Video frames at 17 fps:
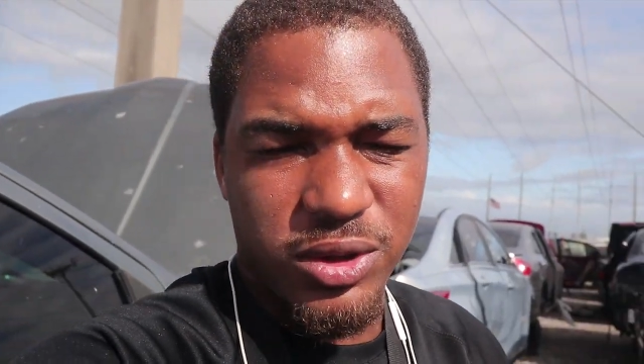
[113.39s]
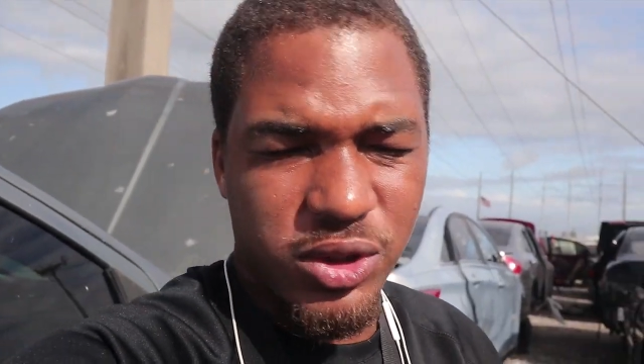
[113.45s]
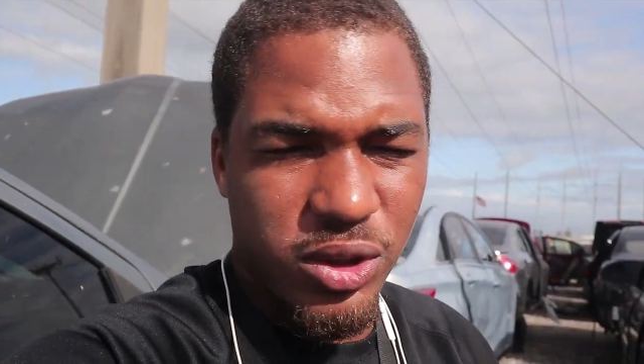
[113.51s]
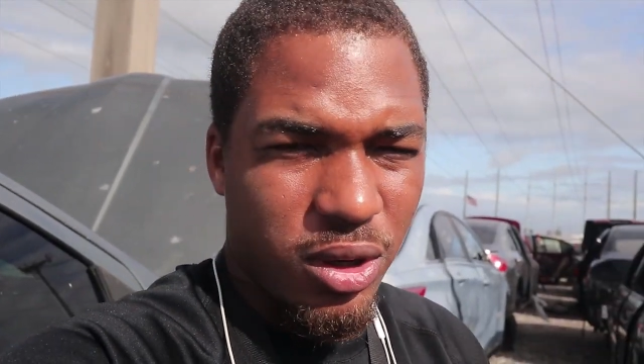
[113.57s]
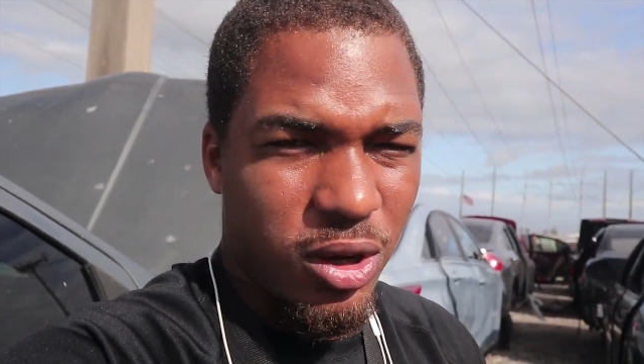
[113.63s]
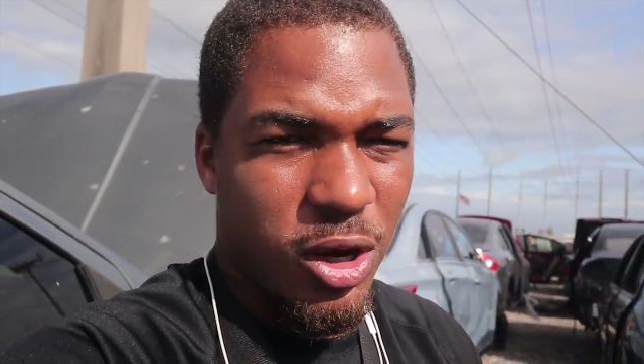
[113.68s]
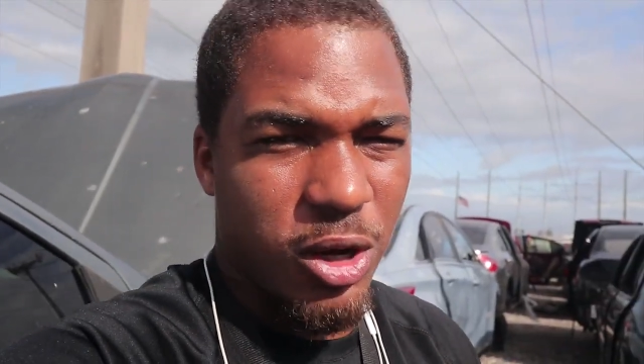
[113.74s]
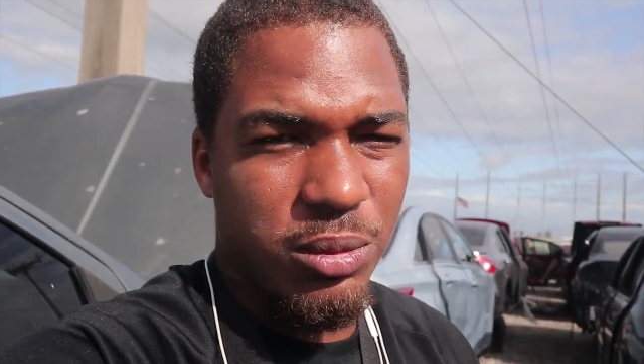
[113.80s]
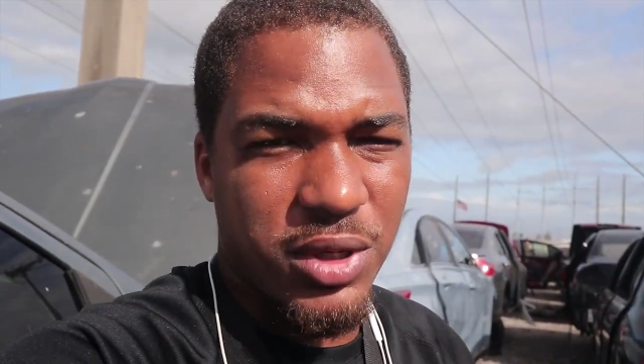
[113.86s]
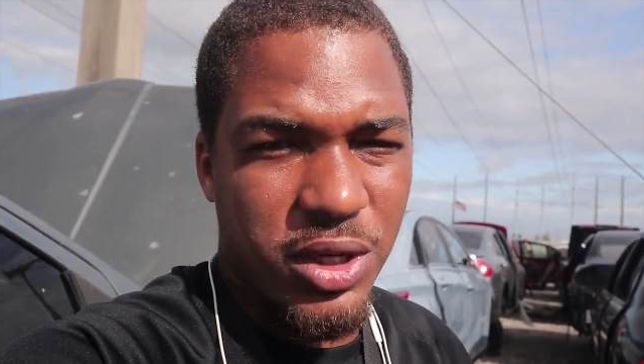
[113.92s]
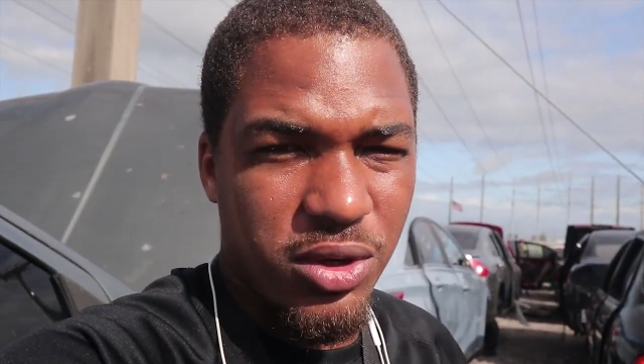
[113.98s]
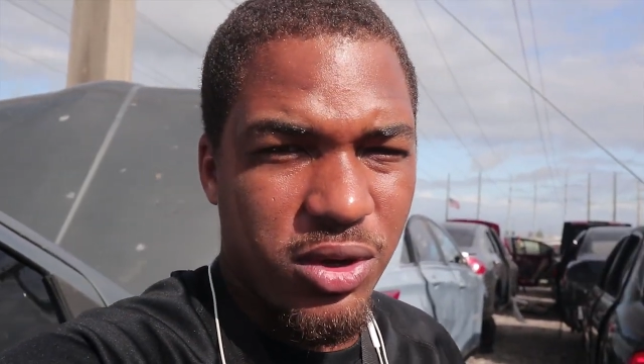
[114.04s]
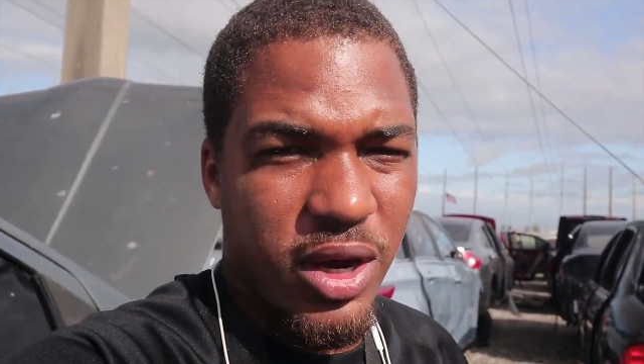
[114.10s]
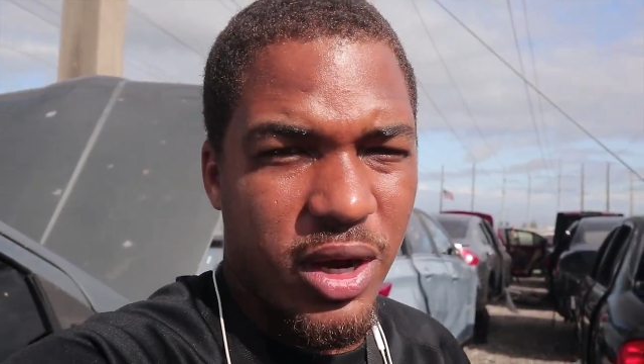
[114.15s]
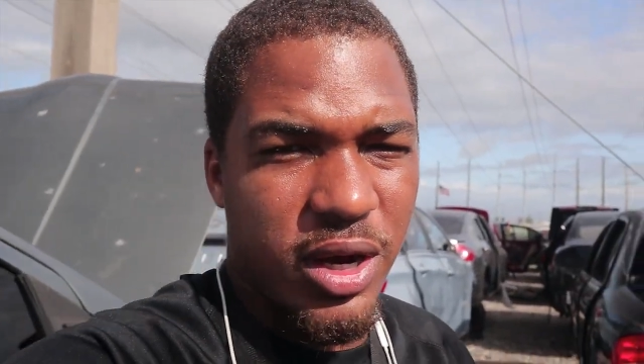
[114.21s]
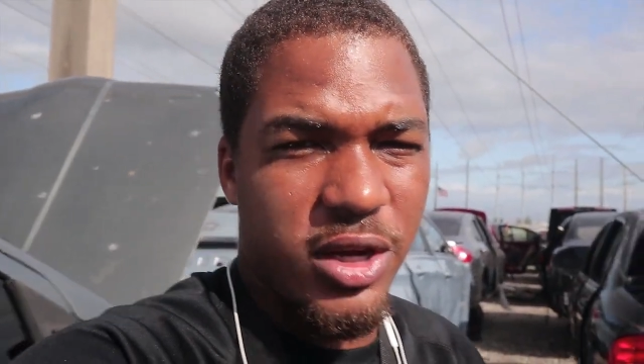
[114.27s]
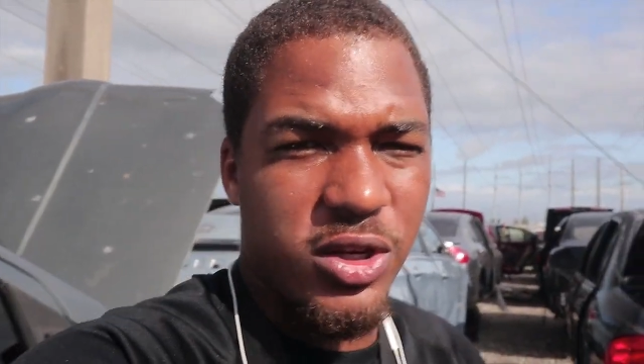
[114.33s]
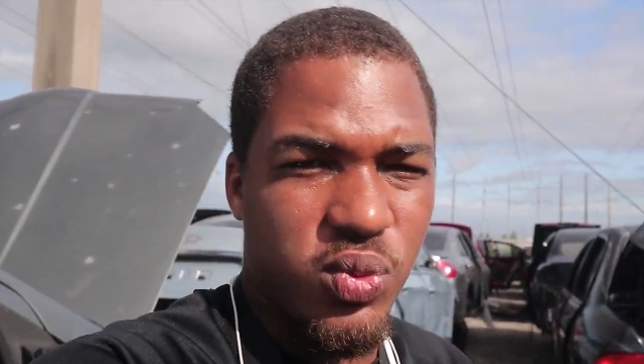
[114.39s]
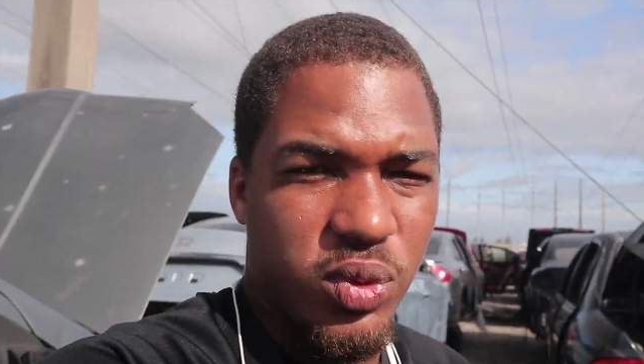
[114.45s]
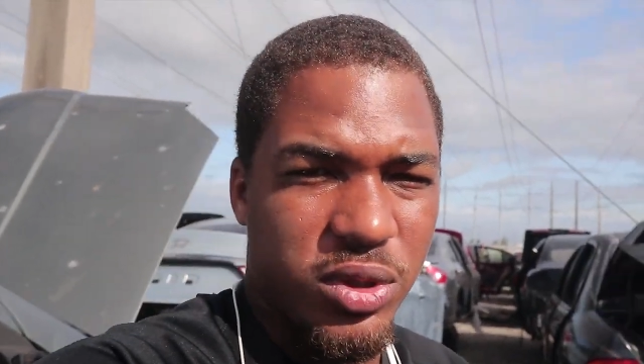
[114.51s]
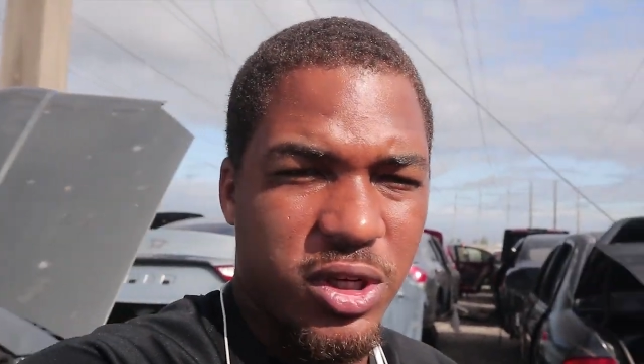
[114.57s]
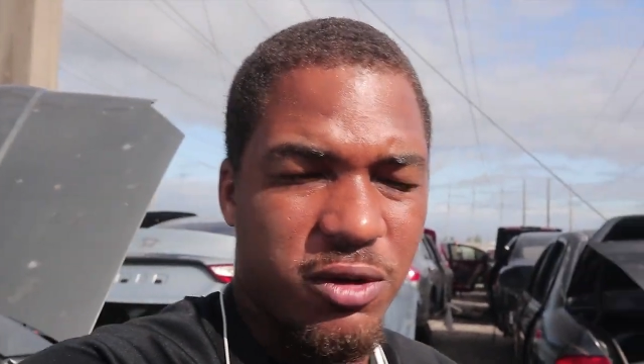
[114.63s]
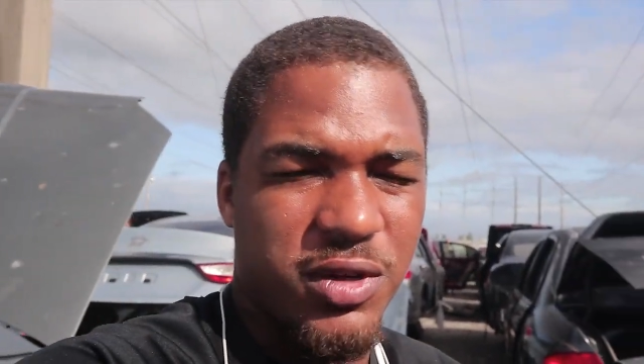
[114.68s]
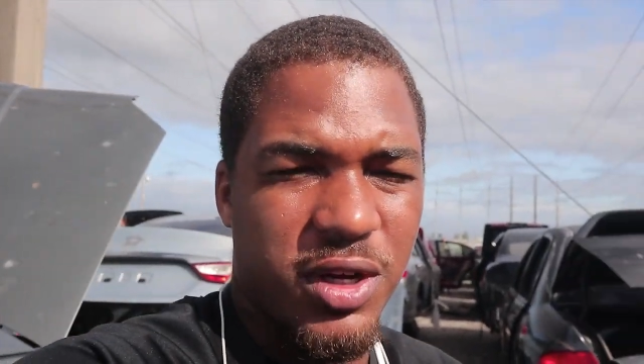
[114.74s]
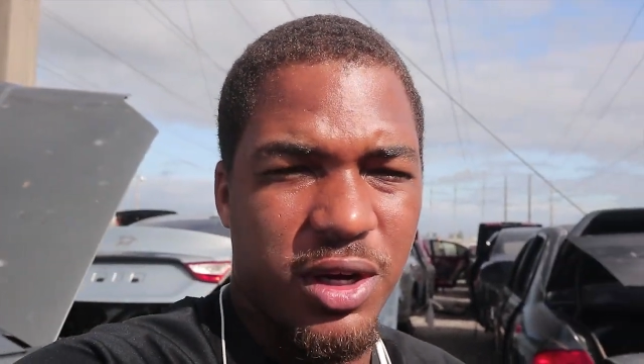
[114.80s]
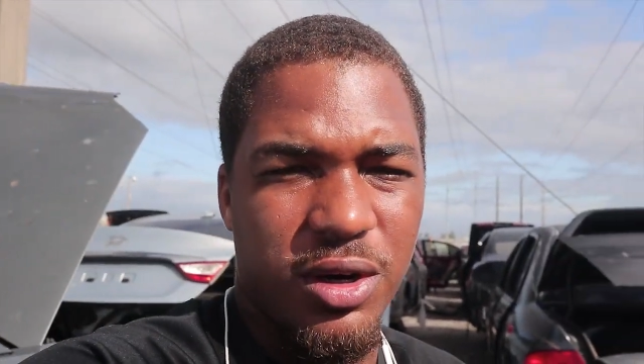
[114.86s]
so I'll update you guys once
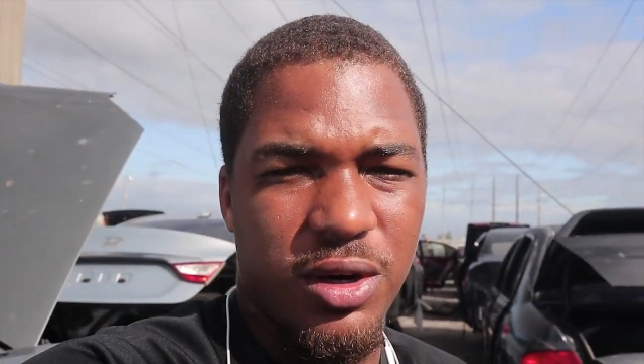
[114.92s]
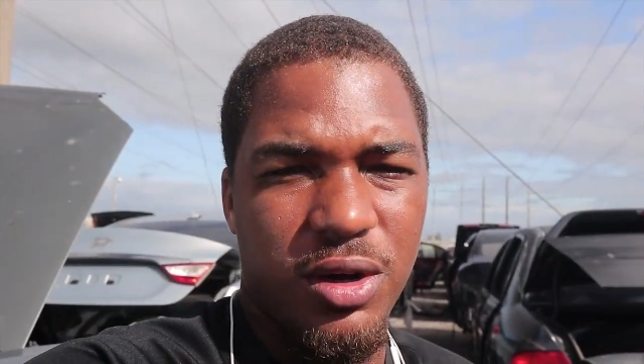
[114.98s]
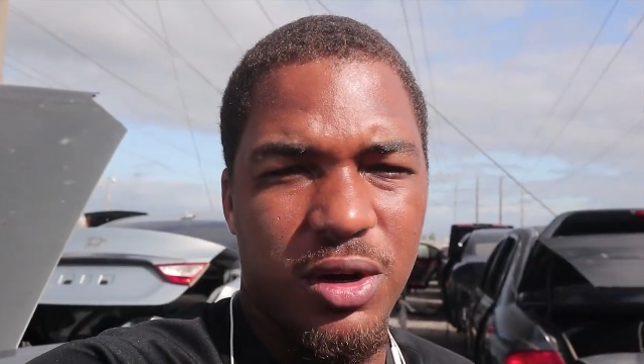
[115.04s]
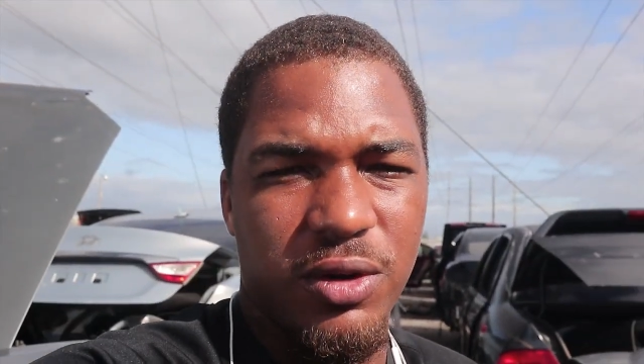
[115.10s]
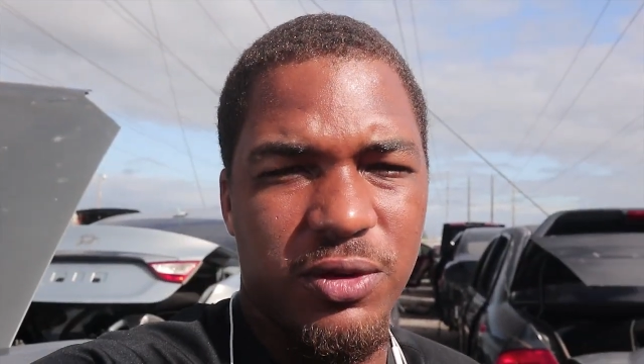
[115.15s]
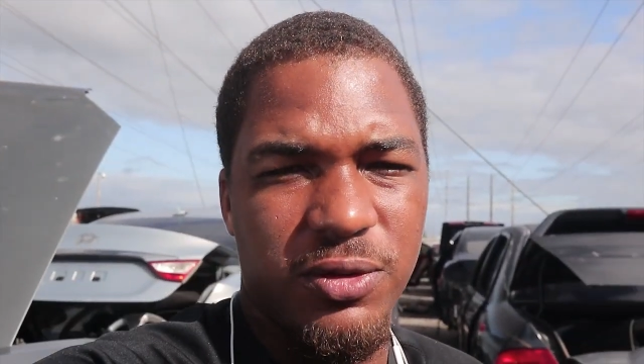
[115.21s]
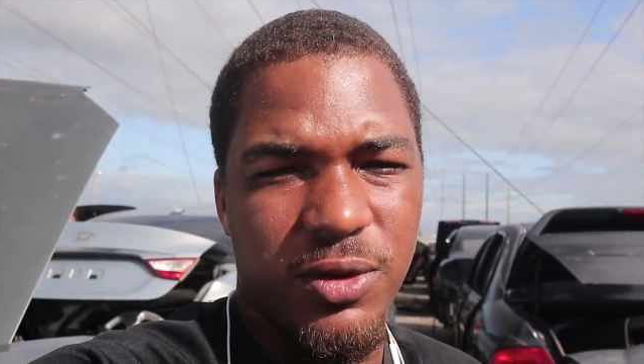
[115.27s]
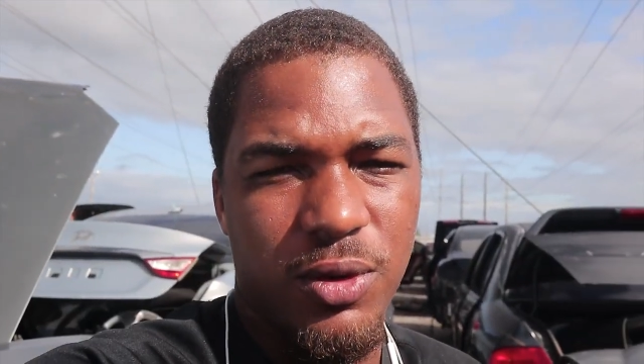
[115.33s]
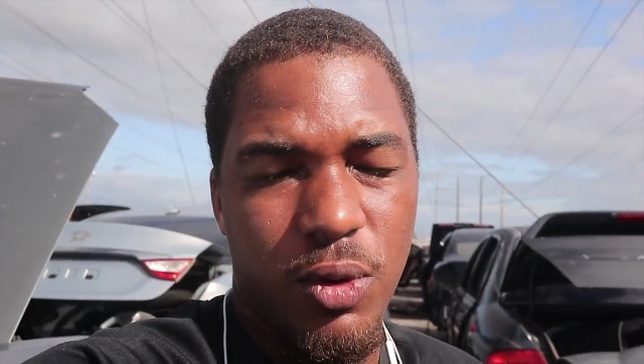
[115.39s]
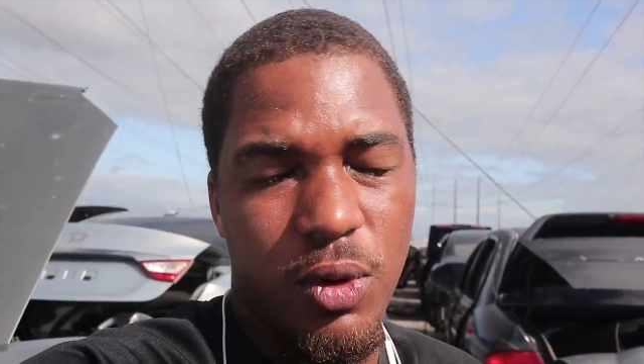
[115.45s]
I've taken it off,